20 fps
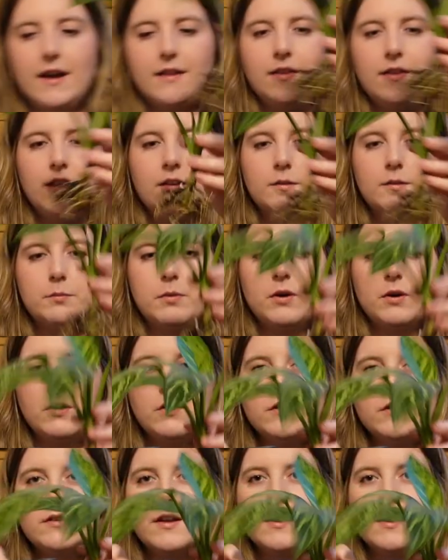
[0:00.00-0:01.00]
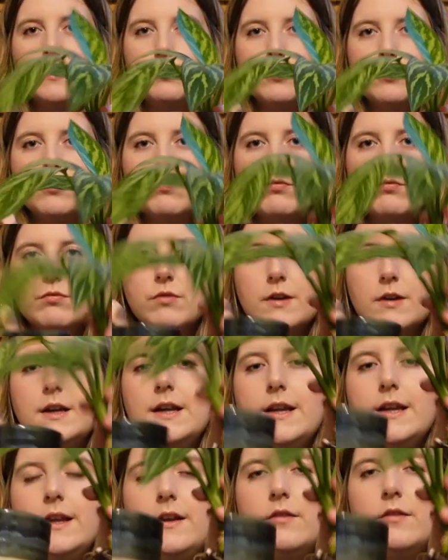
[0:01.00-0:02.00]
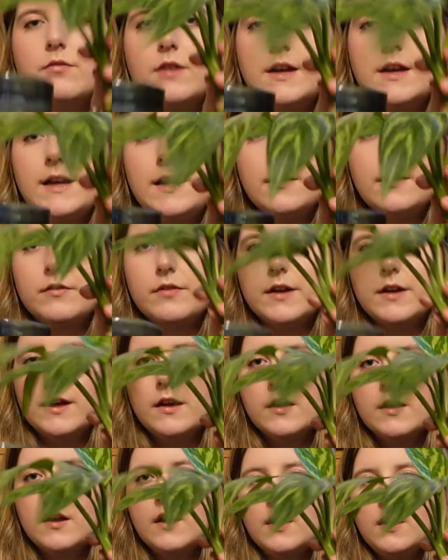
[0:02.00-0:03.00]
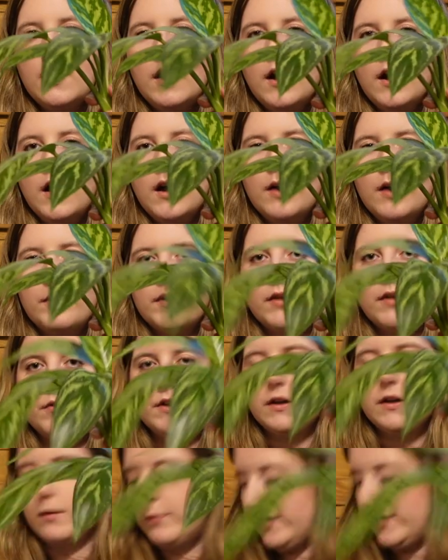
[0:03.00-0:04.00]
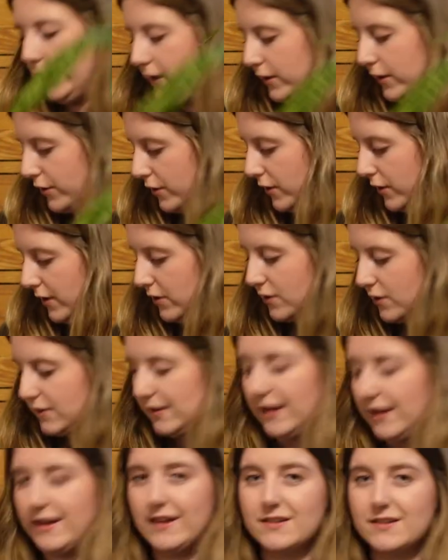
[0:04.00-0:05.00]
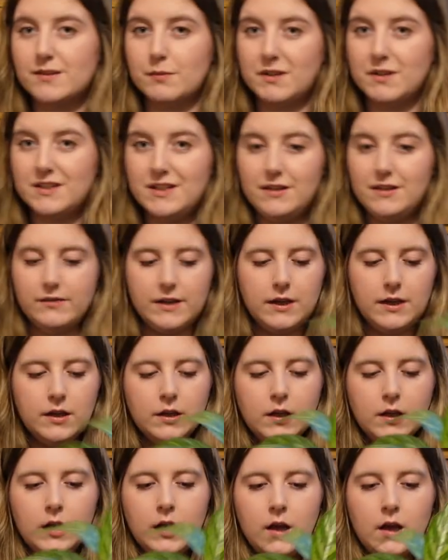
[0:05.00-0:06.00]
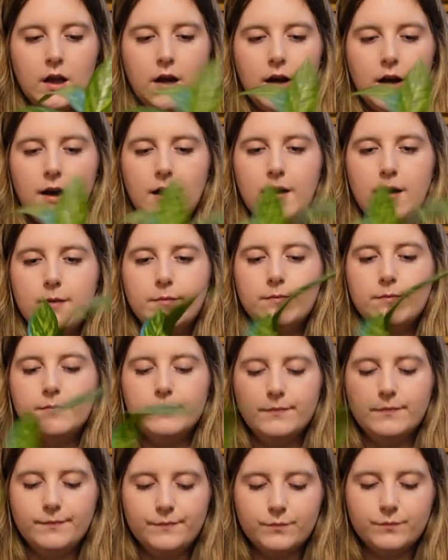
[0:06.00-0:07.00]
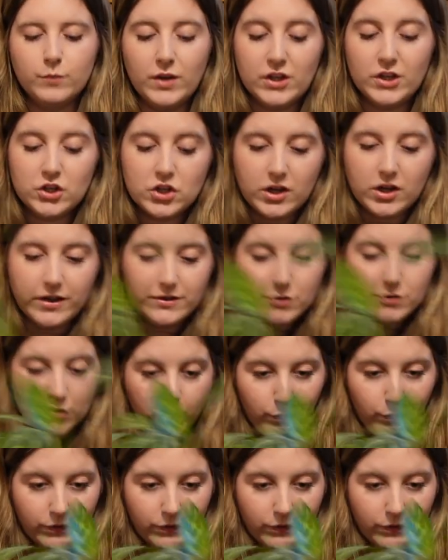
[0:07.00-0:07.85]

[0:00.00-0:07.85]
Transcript: in this pot and it was really, really lovely. A lovely combination. It just sat next to my TV, which I don't